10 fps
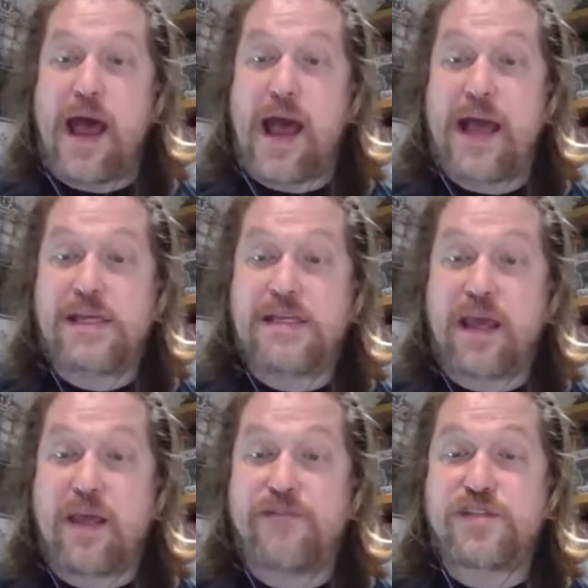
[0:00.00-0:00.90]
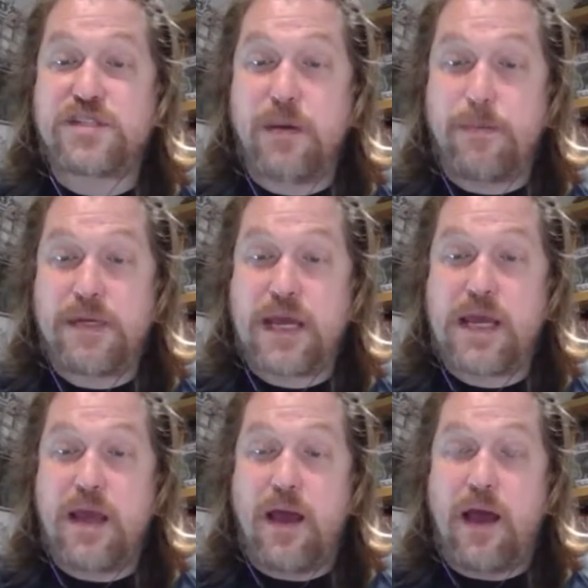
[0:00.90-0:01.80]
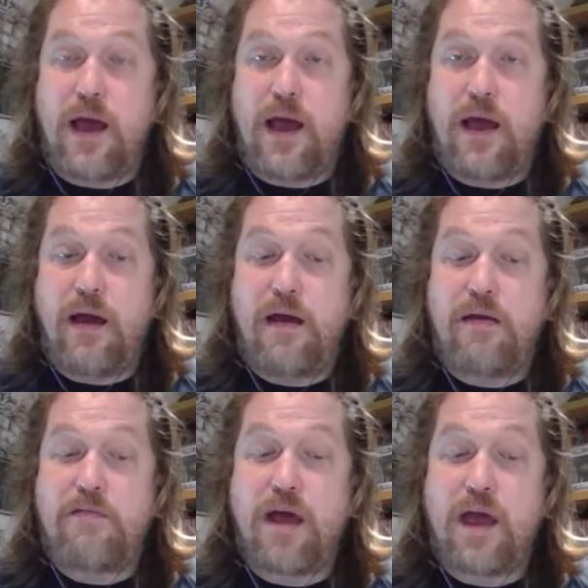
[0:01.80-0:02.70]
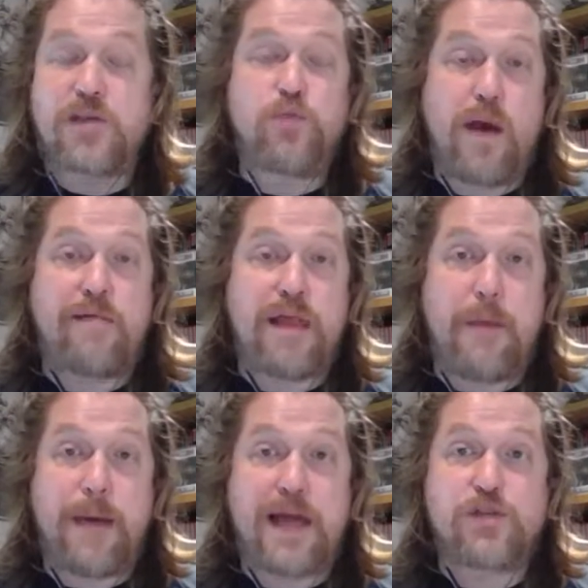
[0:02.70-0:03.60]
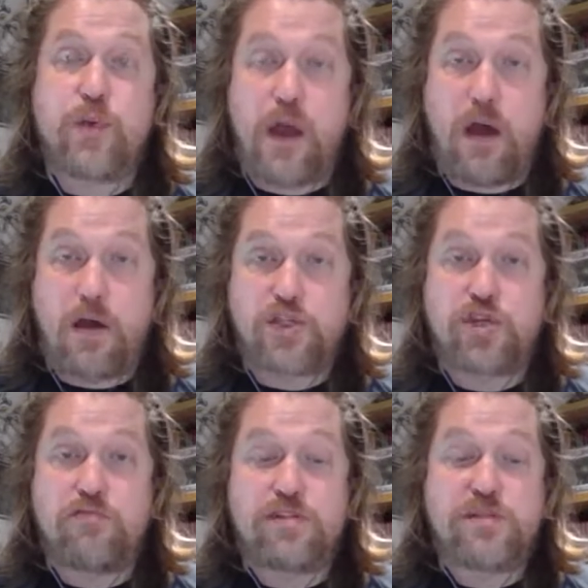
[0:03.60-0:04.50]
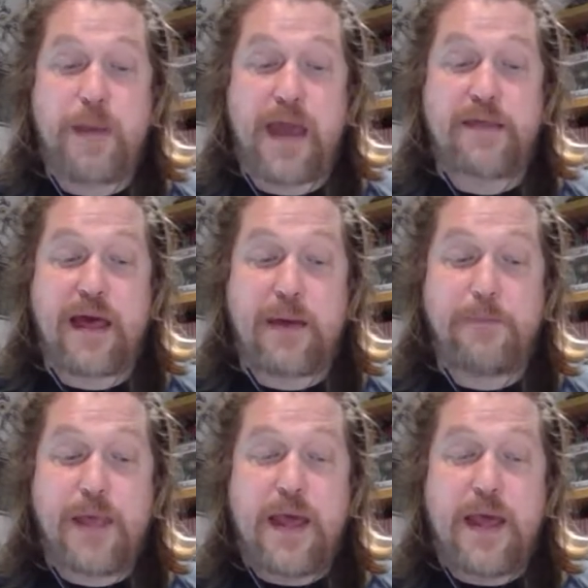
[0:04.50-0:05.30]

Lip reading: And if somebody is wearing that badge, we ask you respect that.